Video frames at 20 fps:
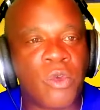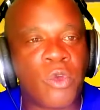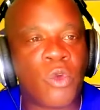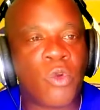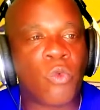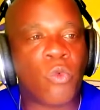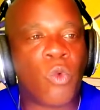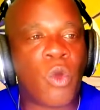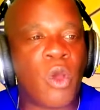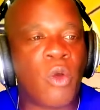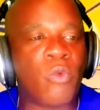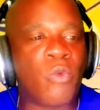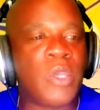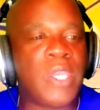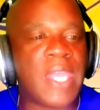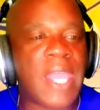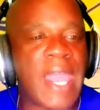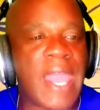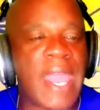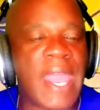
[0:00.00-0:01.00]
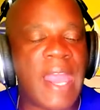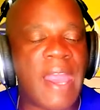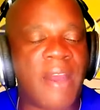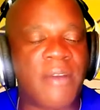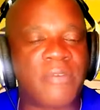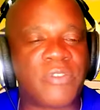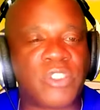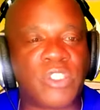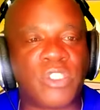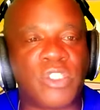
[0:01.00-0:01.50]
what we
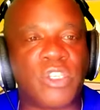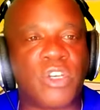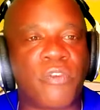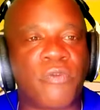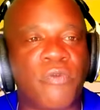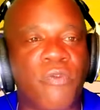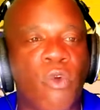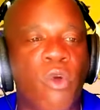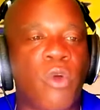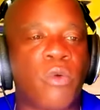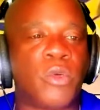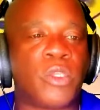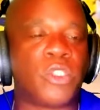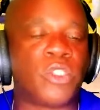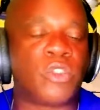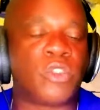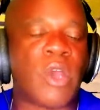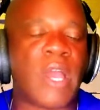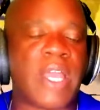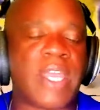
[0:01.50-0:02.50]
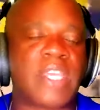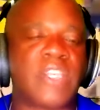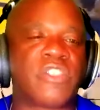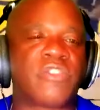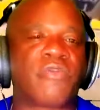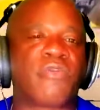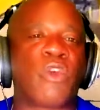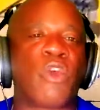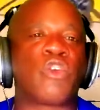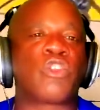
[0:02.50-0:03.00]
have to look forward to. I guess
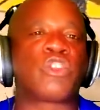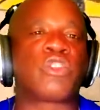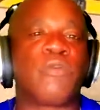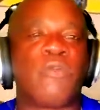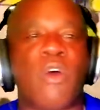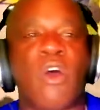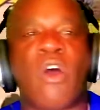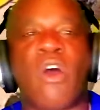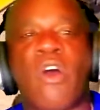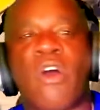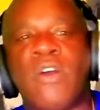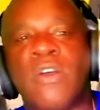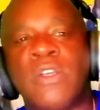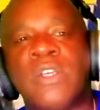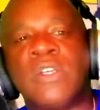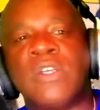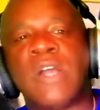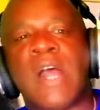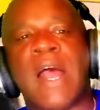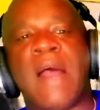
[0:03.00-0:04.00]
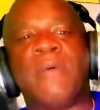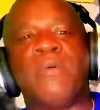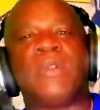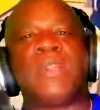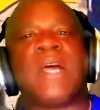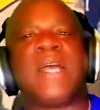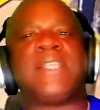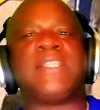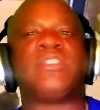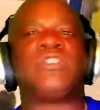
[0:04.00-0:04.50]
first of all, I would
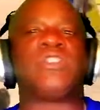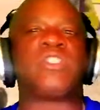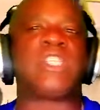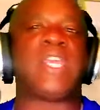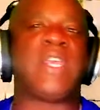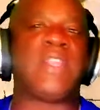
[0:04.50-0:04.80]
like to say